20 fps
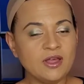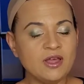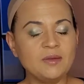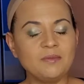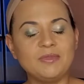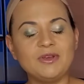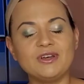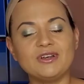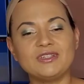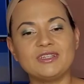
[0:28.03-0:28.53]

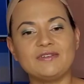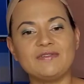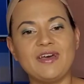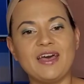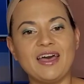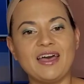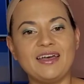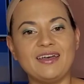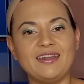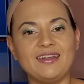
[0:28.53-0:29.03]
because I've
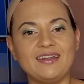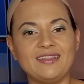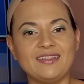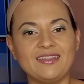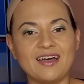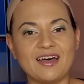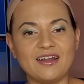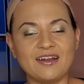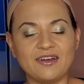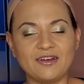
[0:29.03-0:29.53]
had a
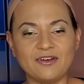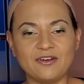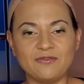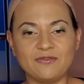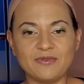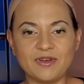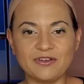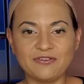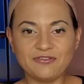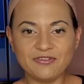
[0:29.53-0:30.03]
lot of
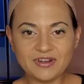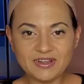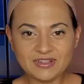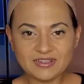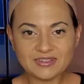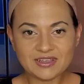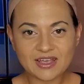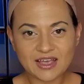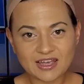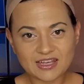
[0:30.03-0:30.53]
my friends
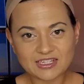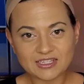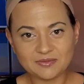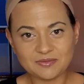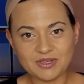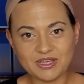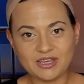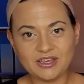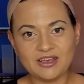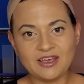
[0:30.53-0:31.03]
ask
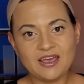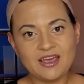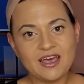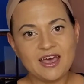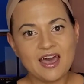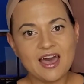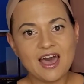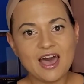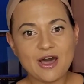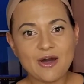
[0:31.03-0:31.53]
me
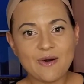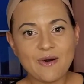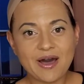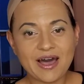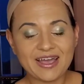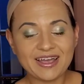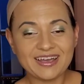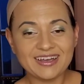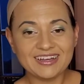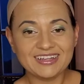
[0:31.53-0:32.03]
how I
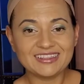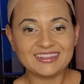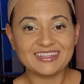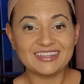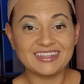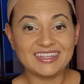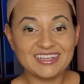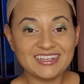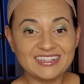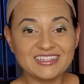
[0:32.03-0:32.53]
cut the
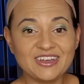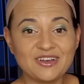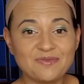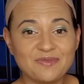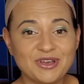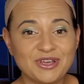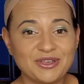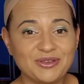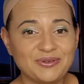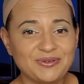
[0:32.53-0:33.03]
lace on my
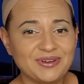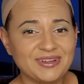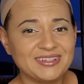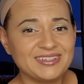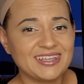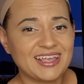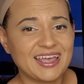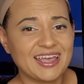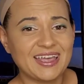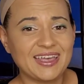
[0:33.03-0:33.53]
units
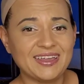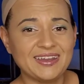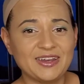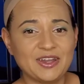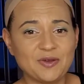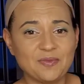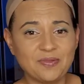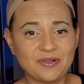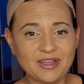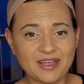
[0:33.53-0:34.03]
and
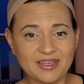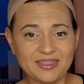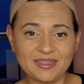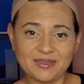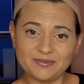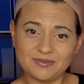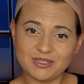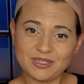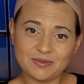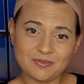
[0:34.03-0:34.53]
apply them
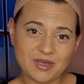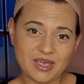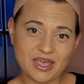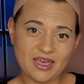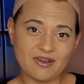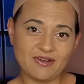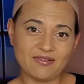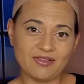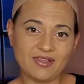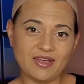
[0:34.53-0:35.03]
to my
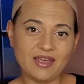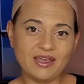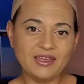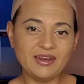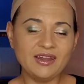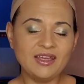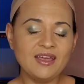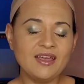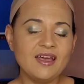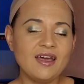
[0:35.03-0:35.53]
hairline.
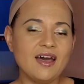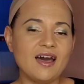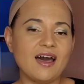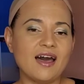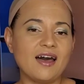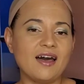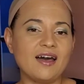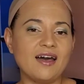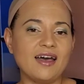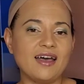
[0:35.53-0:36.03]

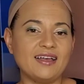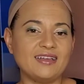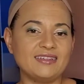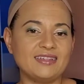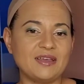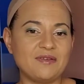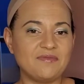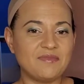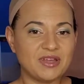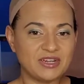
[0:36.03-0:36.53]
As
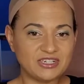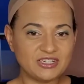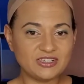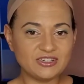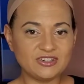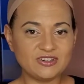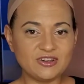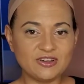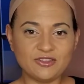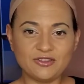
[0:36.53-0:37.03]
I mentioned
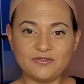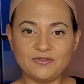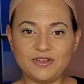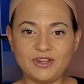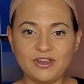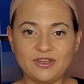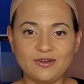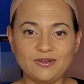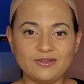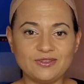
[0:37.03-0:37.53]
in other
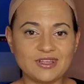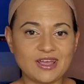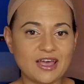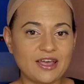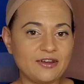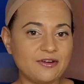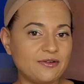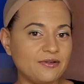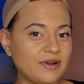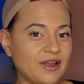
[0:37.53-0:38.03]
videos, I
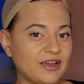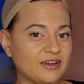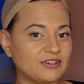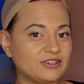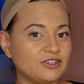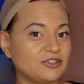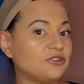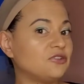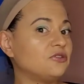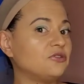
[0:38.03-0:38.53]
don't
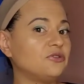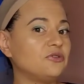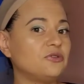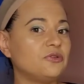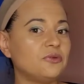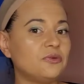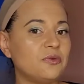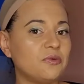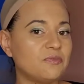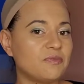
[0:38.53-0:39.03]
actually
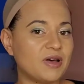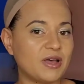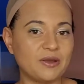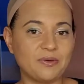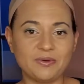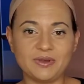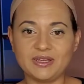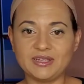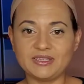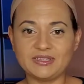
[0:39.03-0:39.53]
glue my
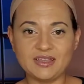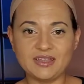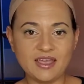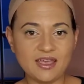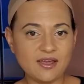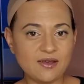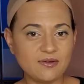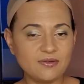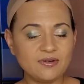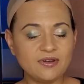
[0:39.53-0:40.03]
wigs
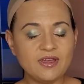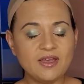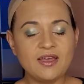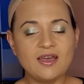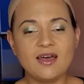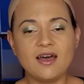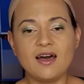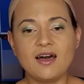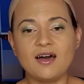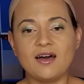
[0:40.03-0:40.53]
down.
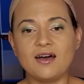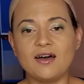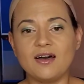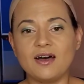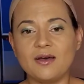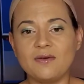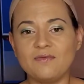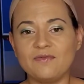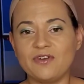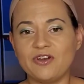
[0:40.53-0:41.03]

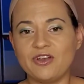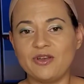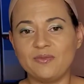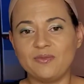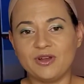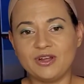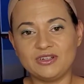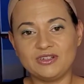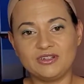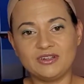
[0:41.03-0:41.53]
I'm very
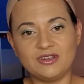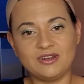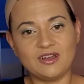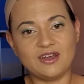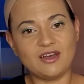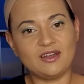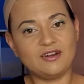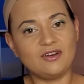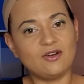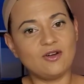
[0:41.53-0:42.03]
much an
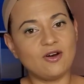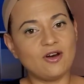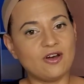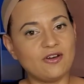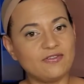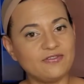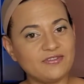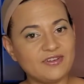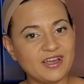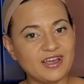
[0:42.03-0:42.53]
on and
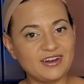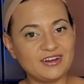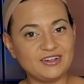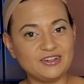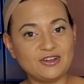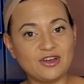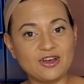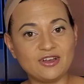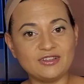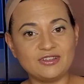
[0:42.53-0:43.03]
off kind of
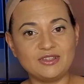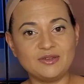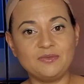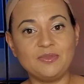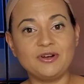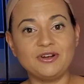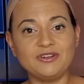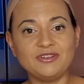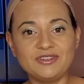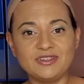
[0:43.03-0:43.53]
toss it
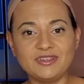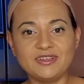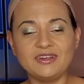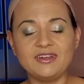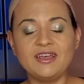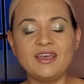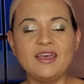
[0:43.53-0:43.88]
person.